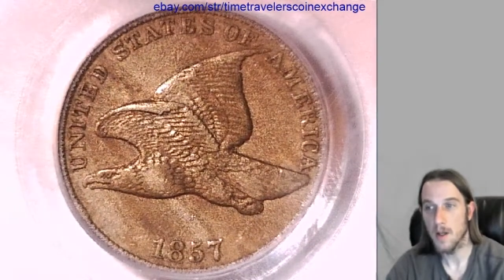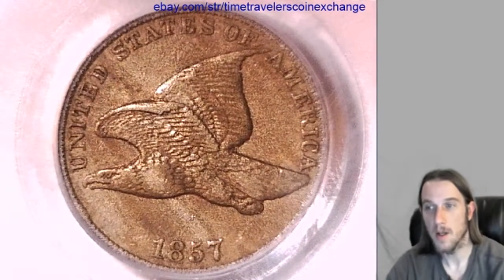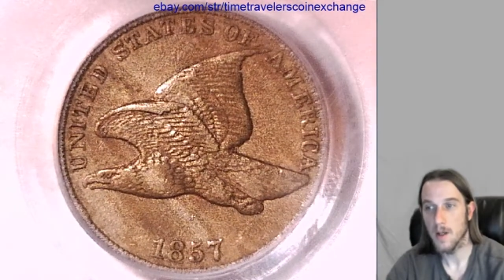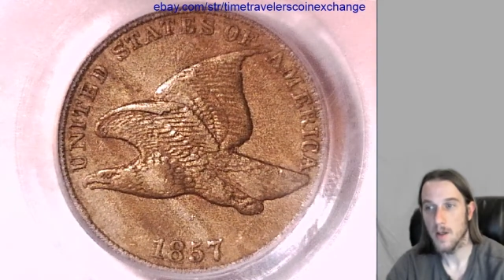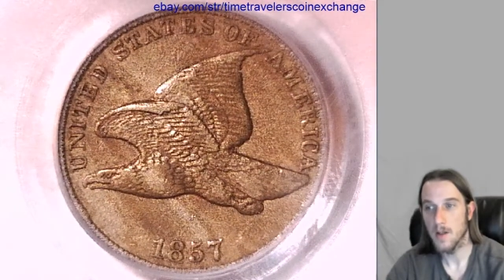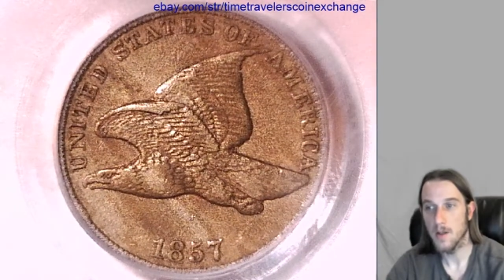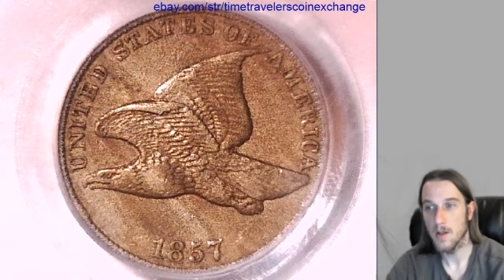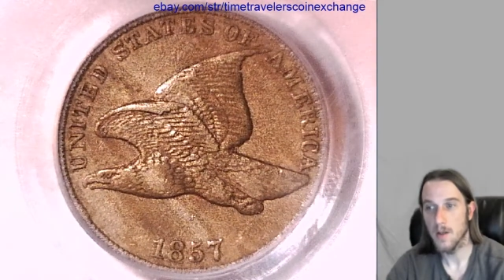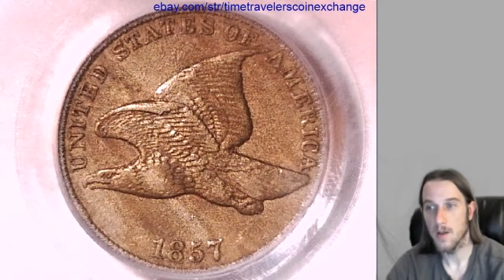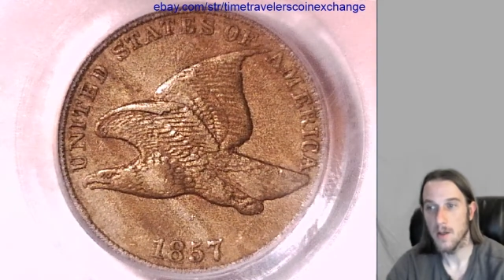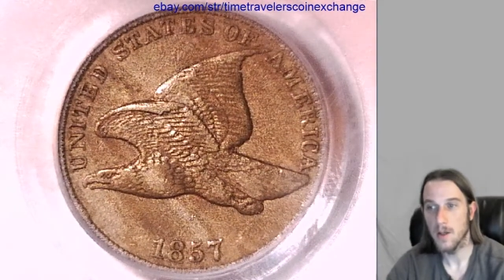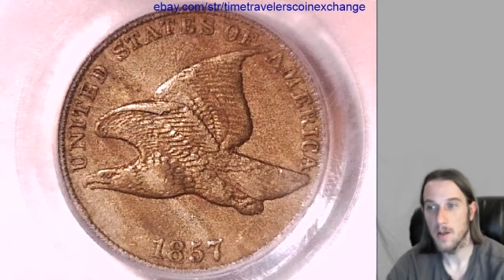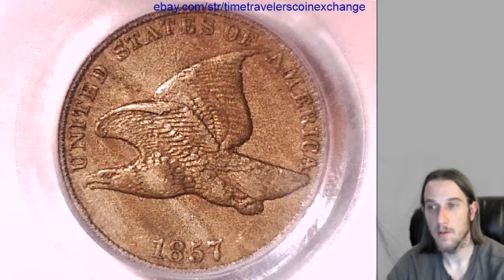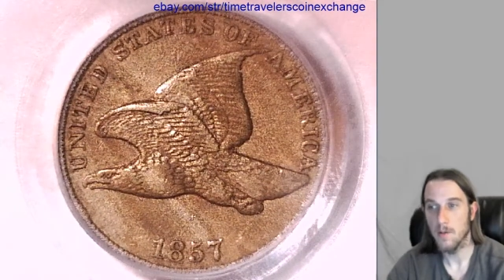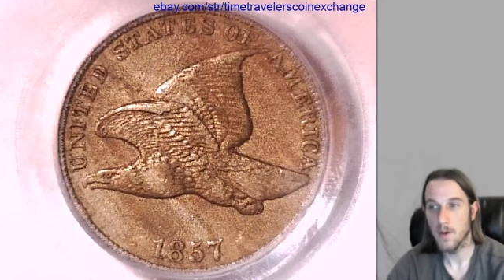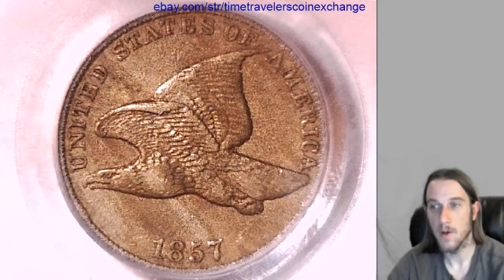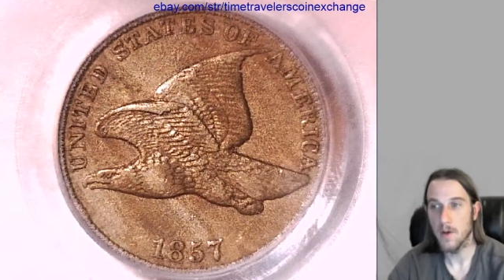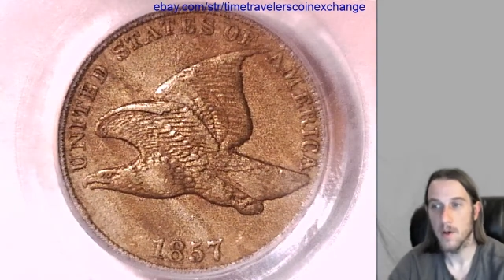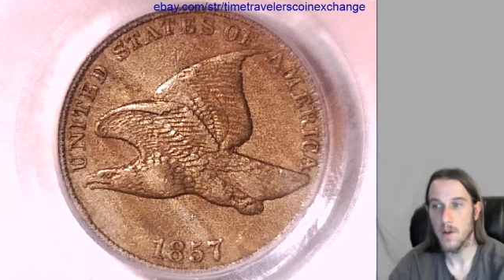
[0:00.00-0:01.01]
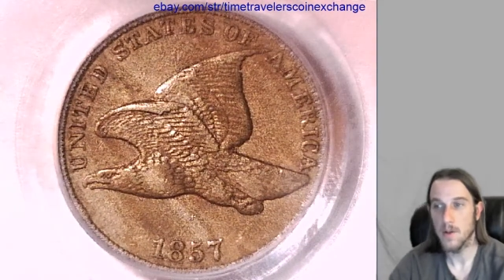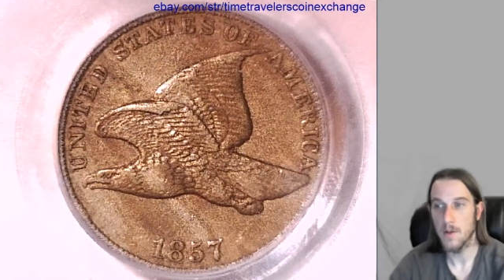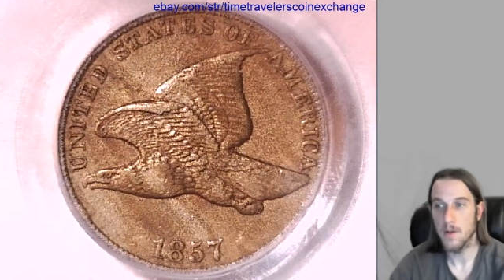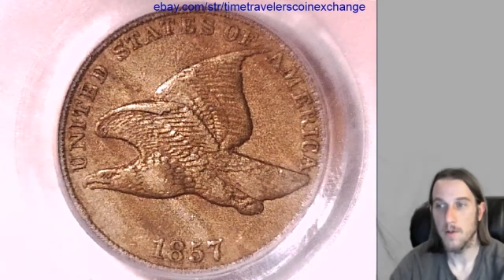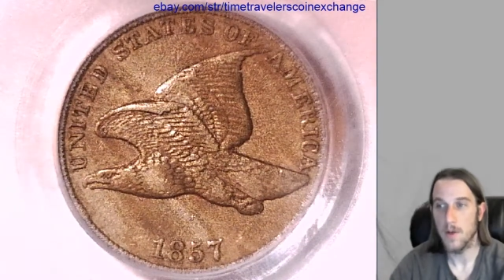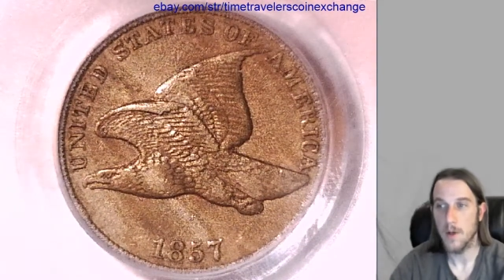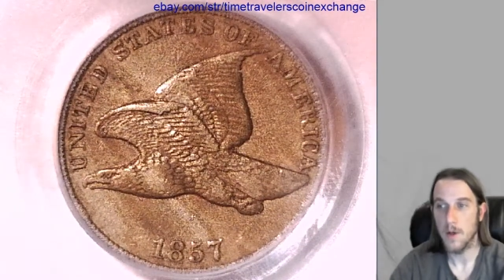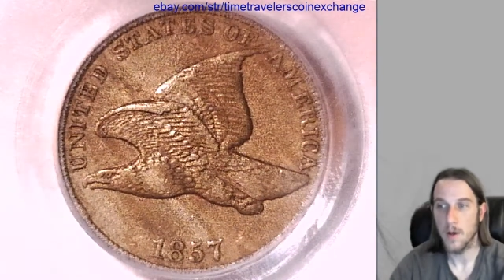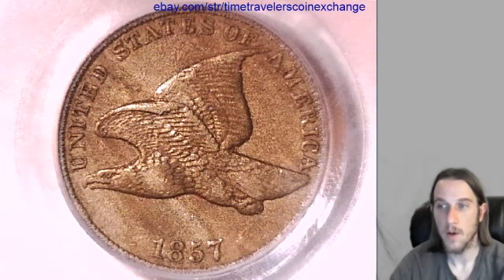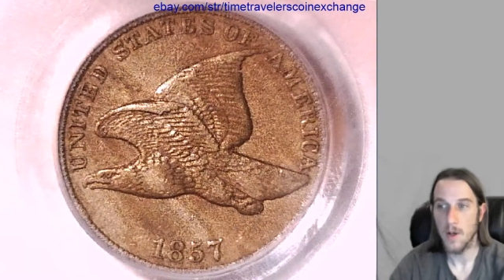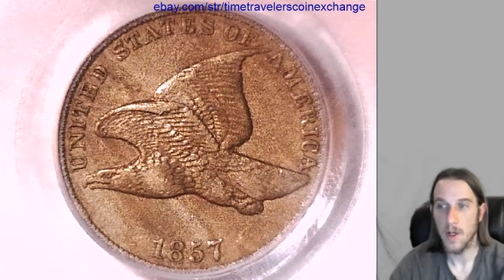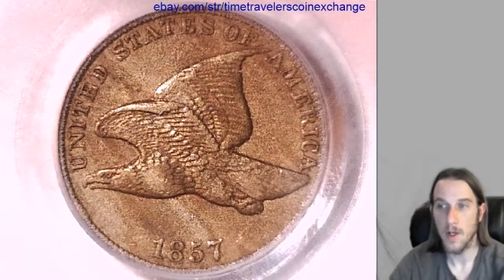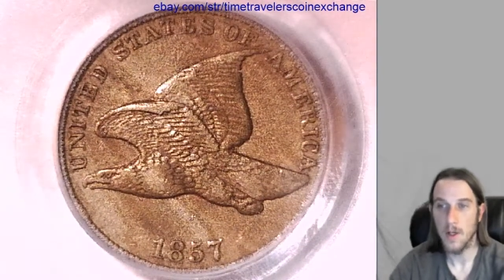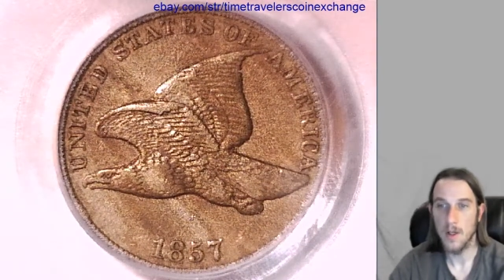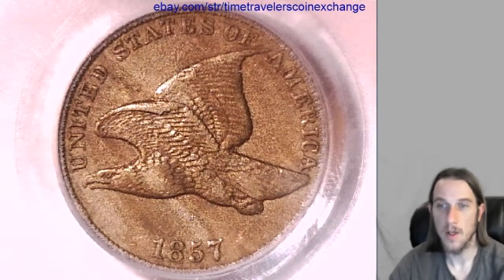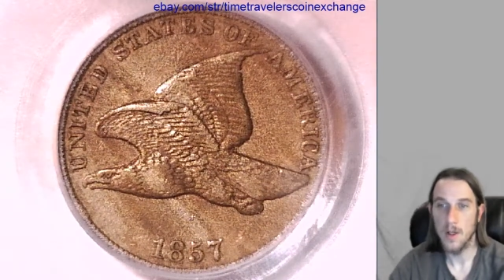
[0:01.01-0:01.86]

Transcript: Uh, you'll need photos of your coin.